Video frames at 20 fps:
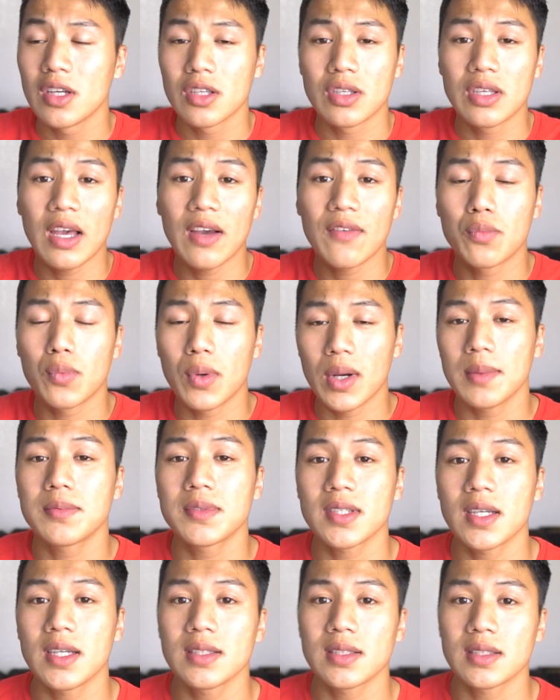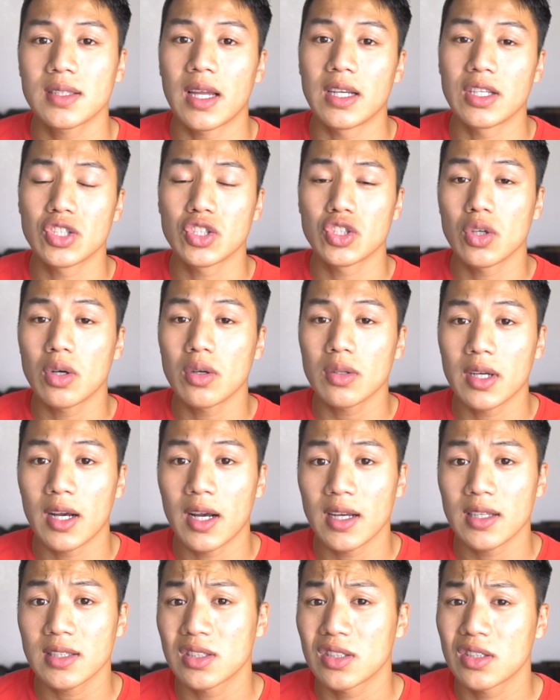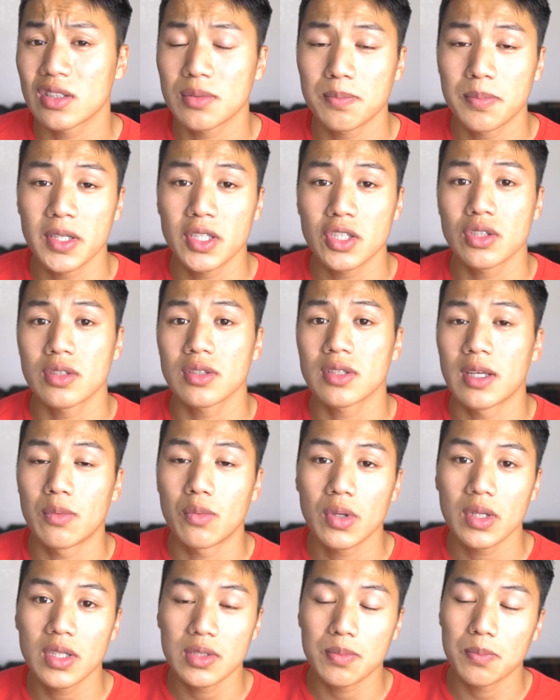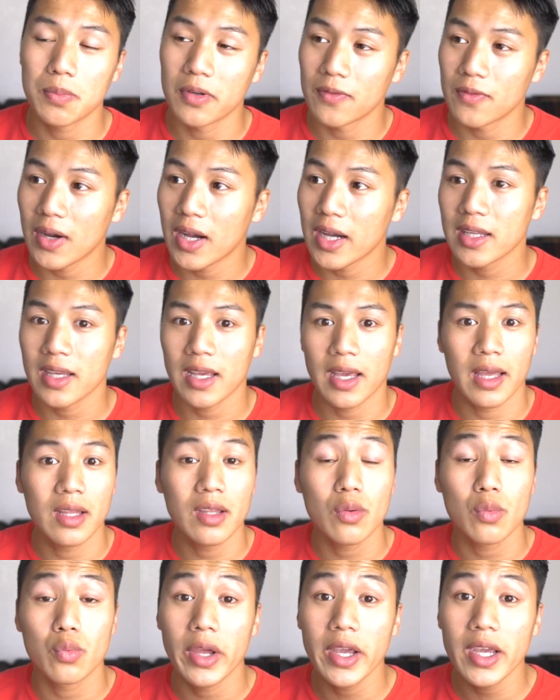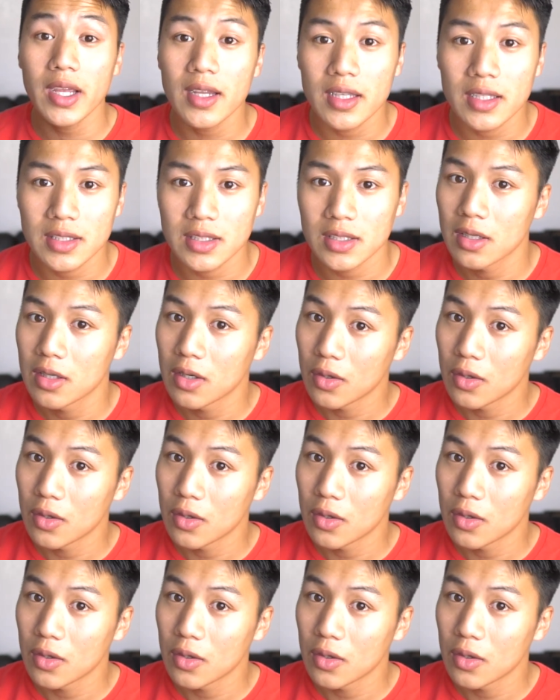You have websites that show the hostels pictures and what is provided, and the ratings.